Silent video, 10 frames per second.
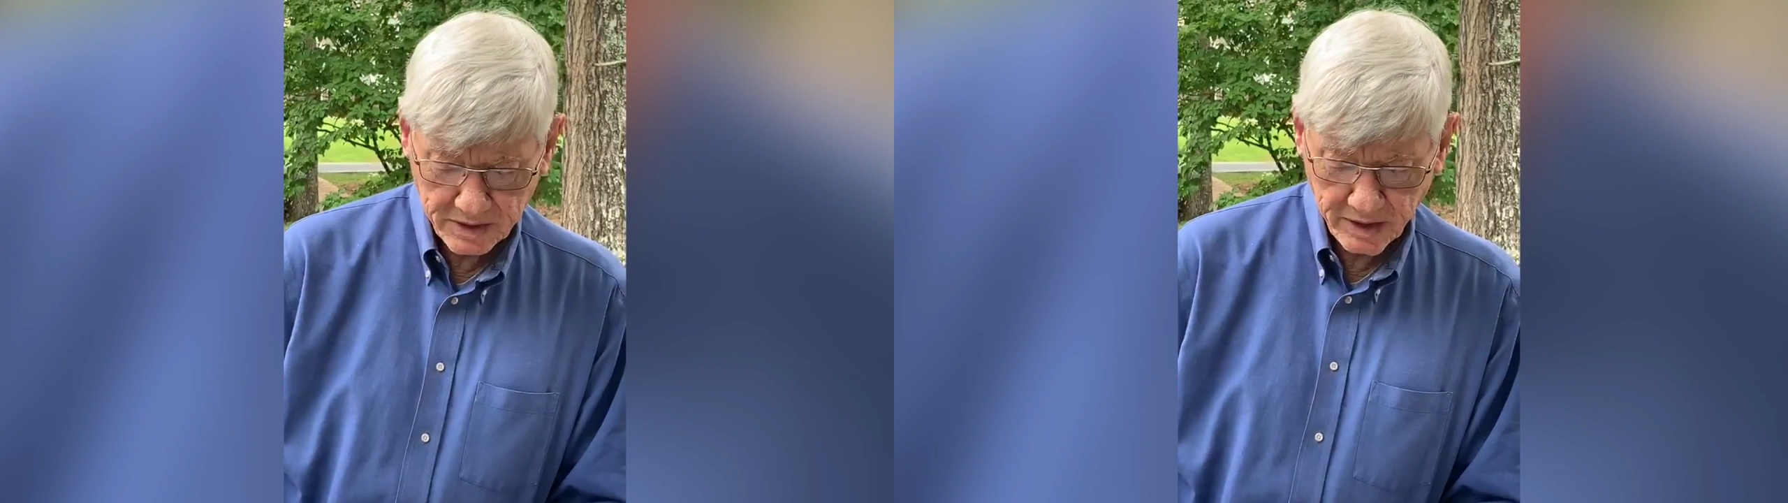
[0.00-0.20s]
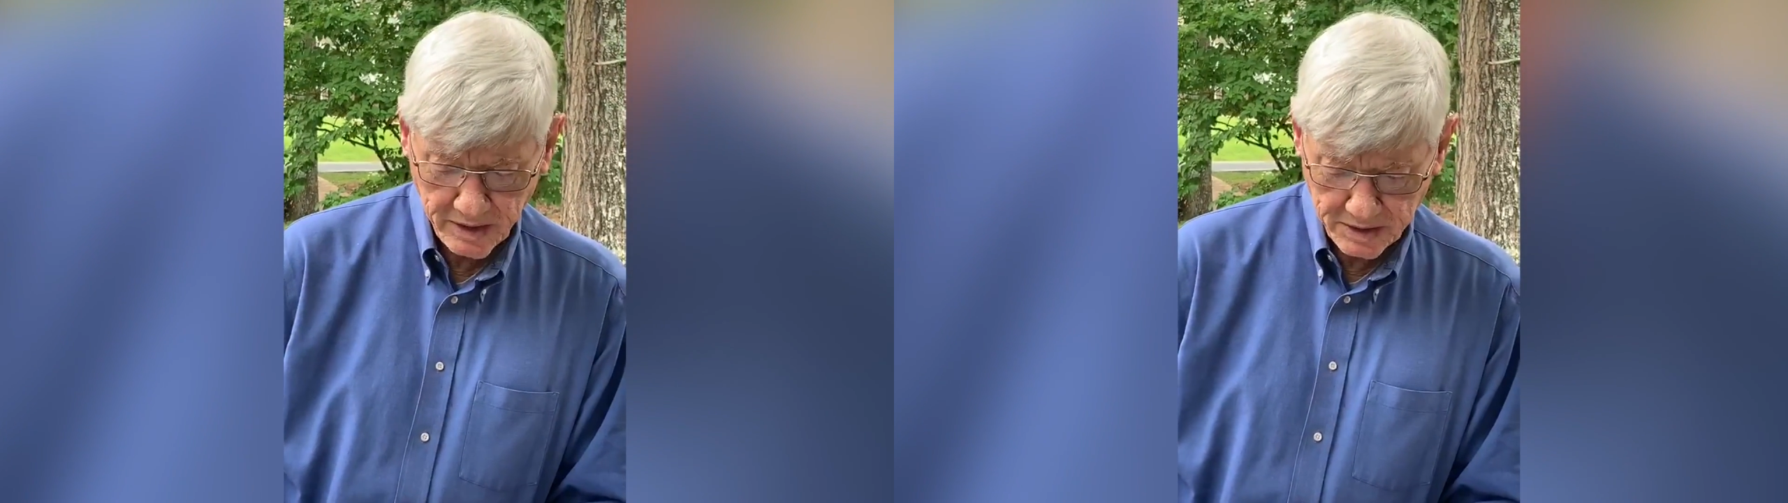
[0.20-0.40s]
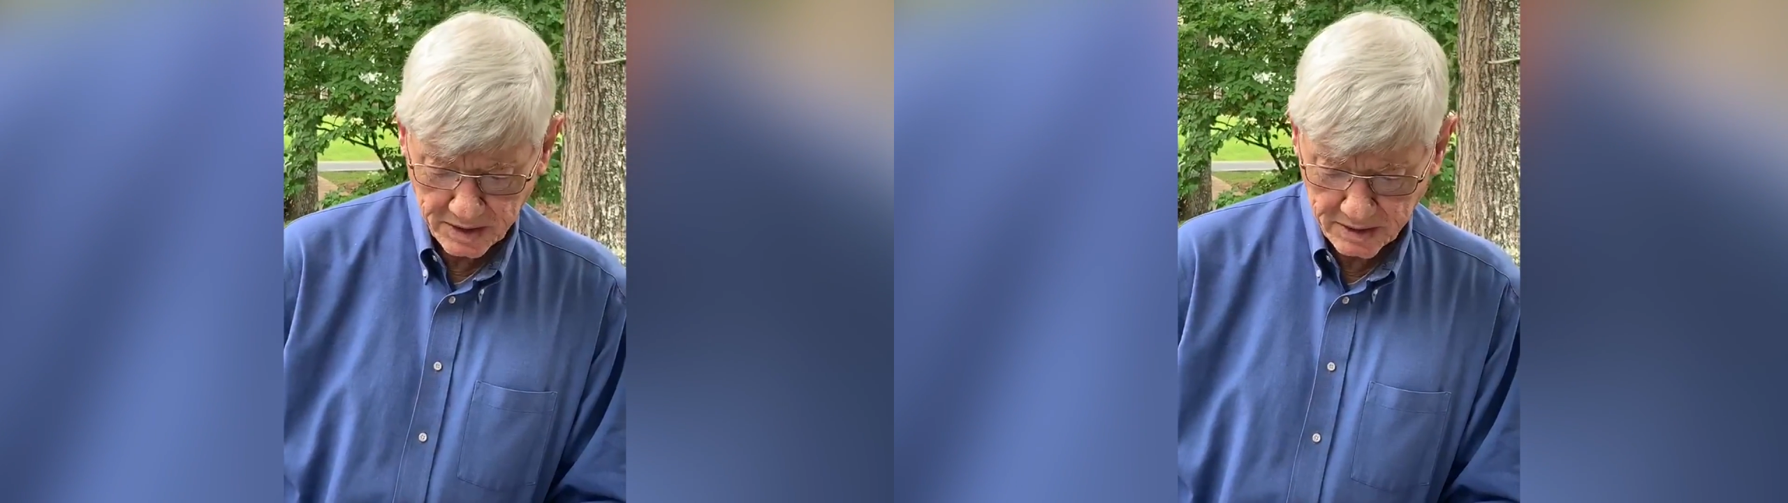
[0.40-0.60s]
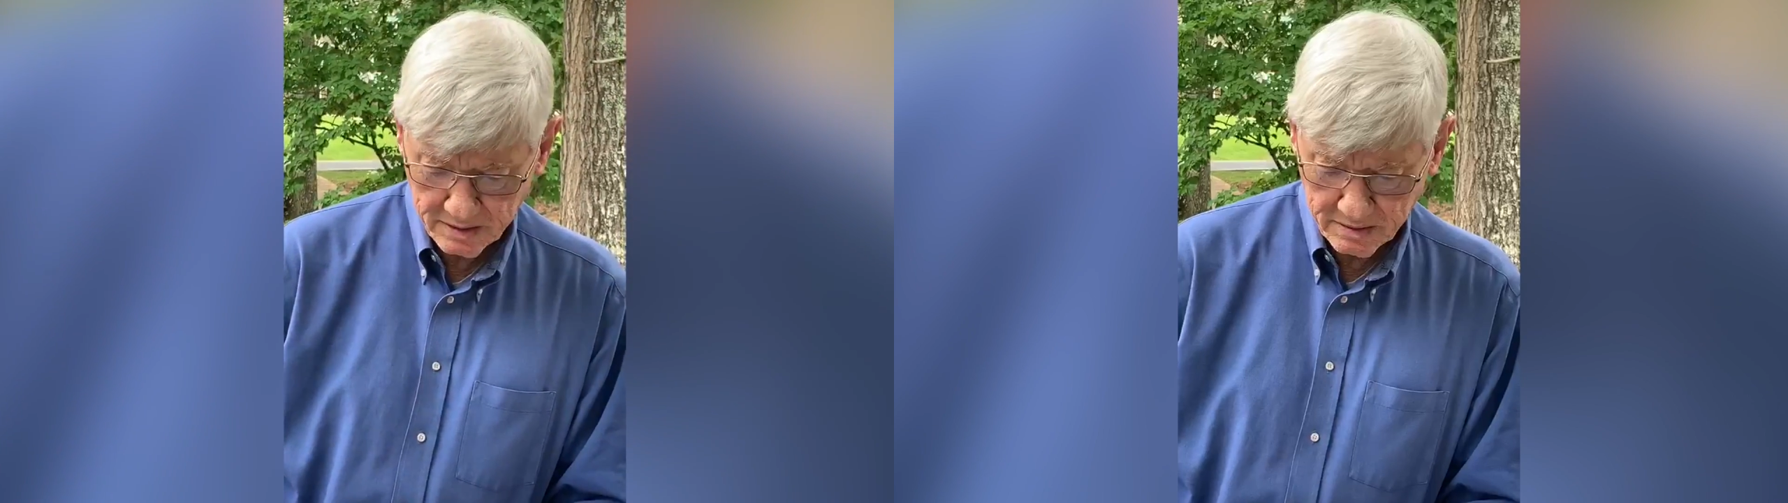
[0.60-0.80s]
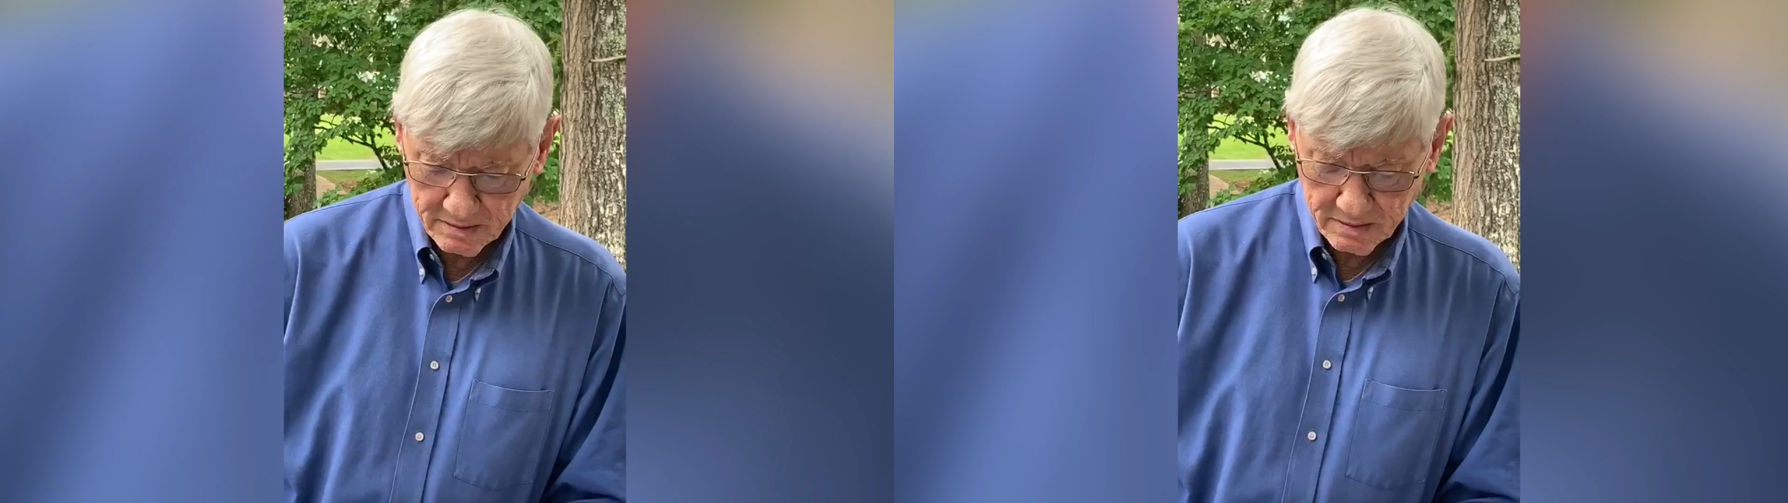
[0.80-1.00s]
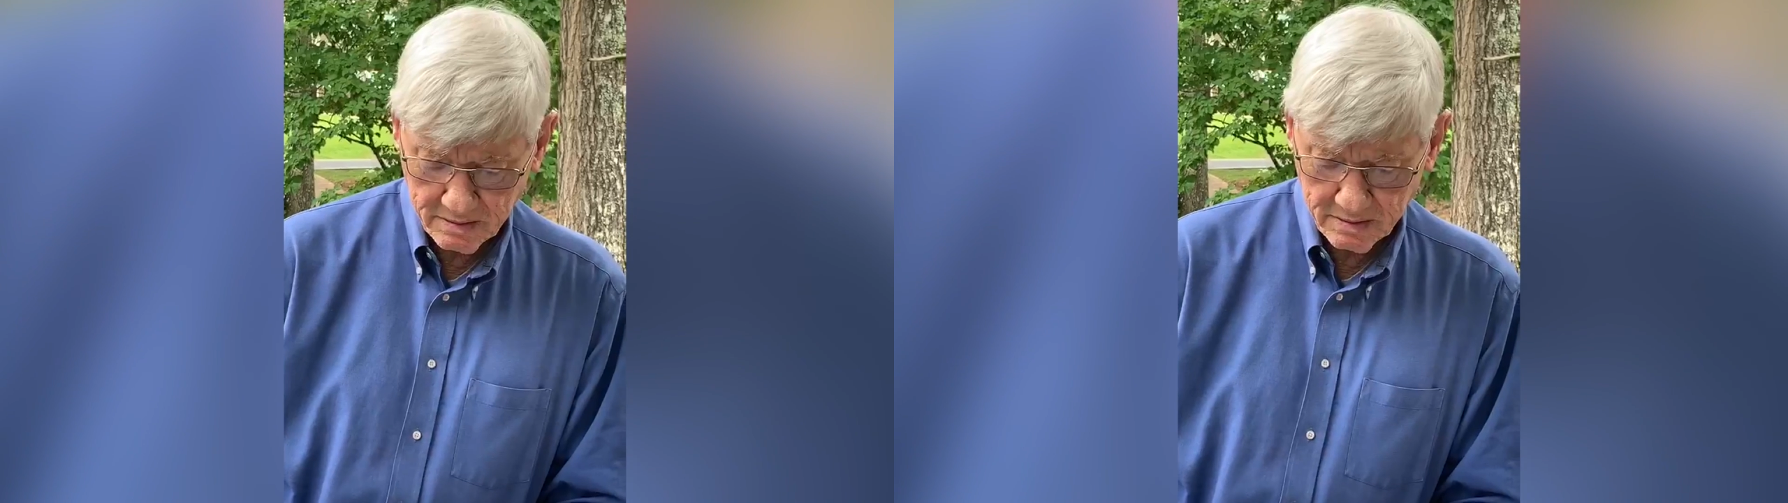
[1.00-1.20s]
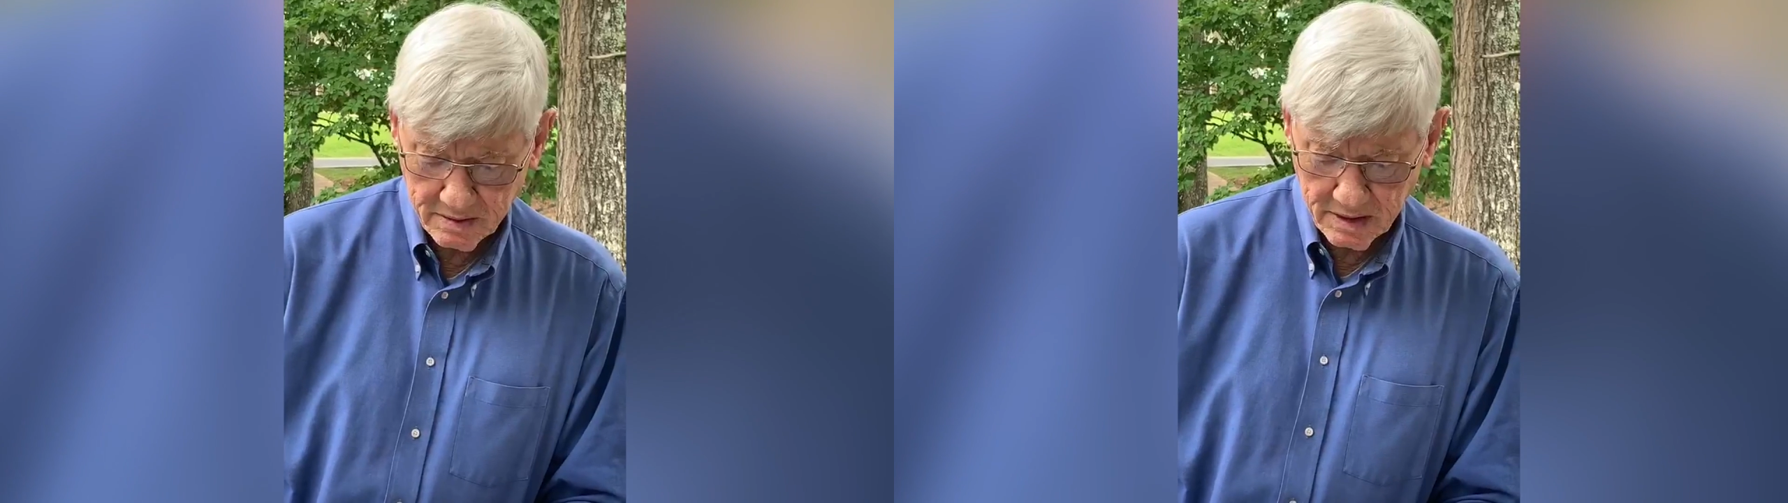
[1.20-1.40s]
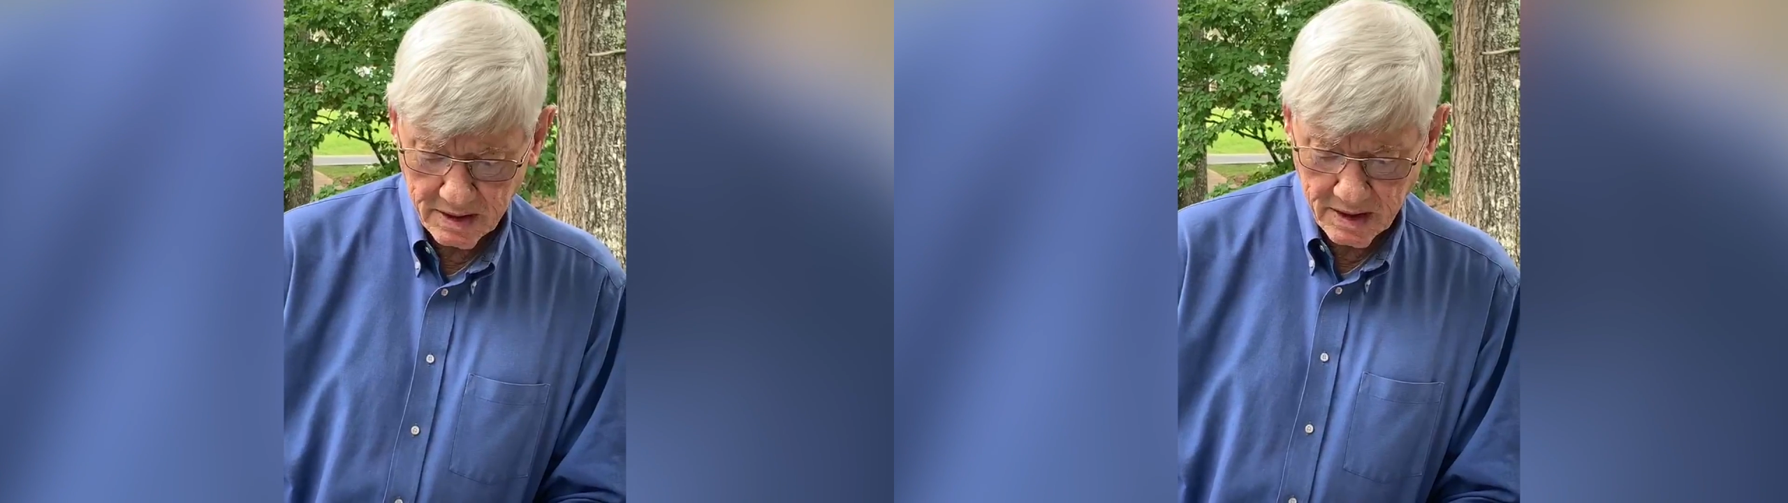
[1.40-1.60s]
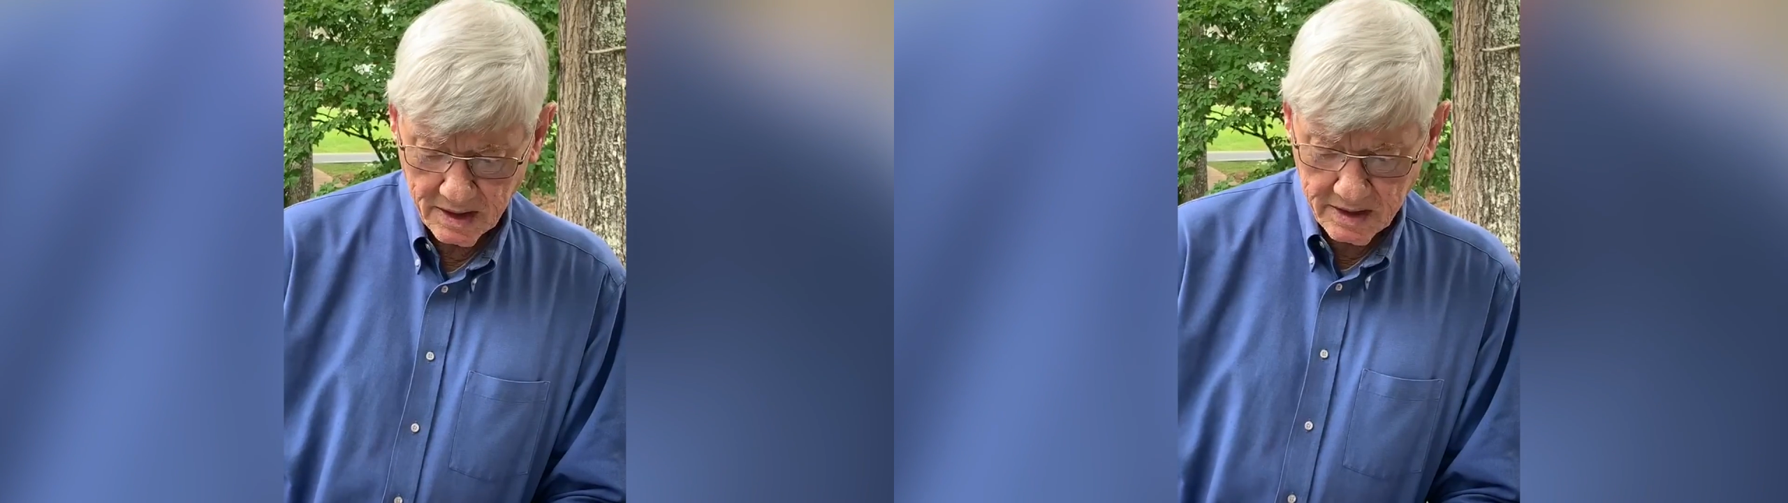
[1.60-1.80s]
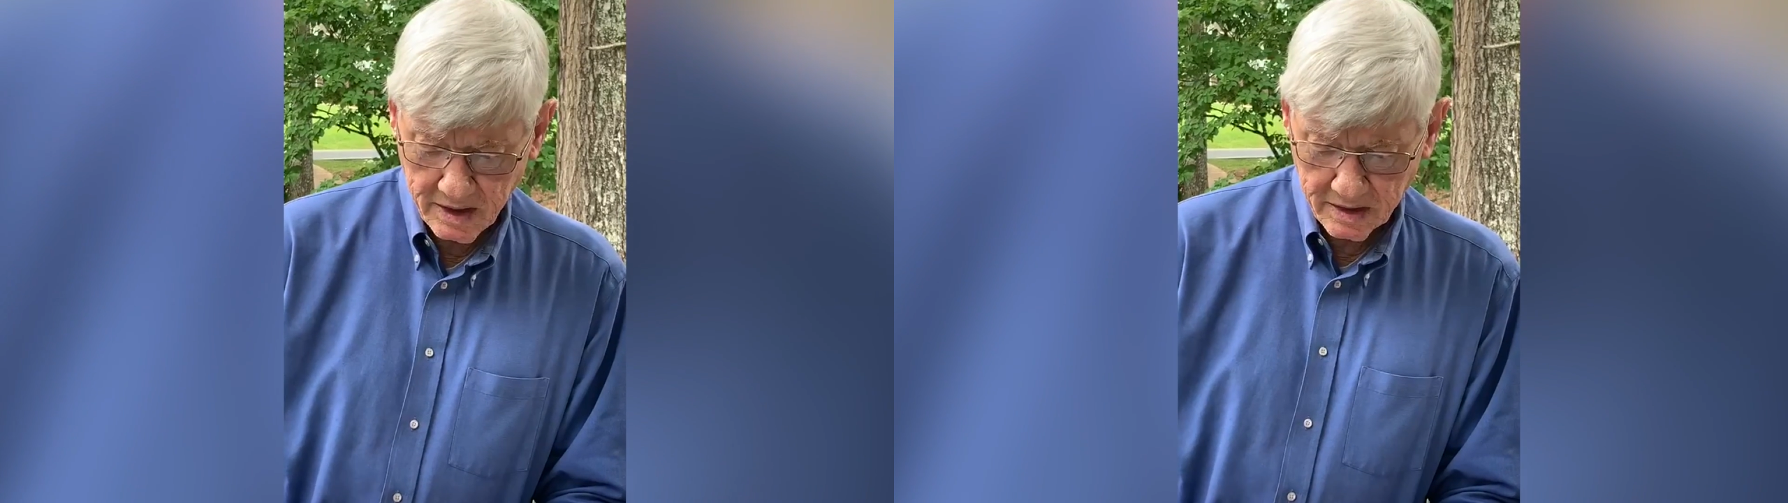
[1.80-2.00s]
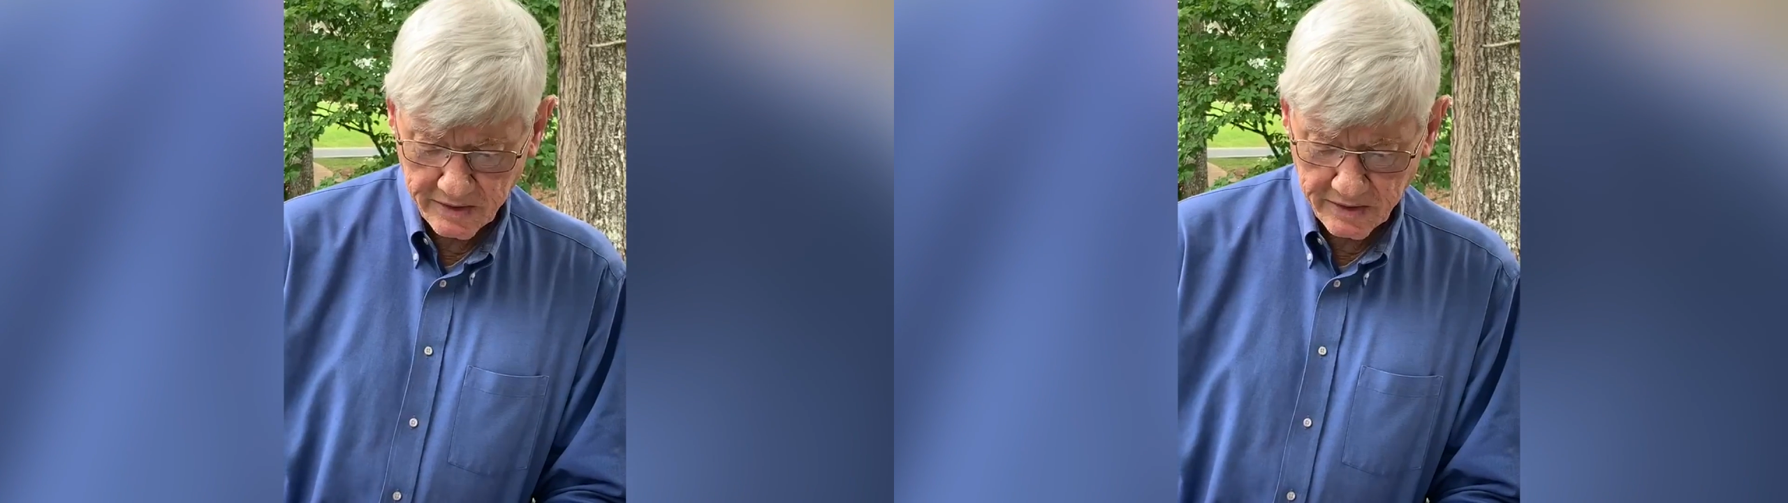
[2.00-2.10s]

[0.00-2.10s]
urgent. Tears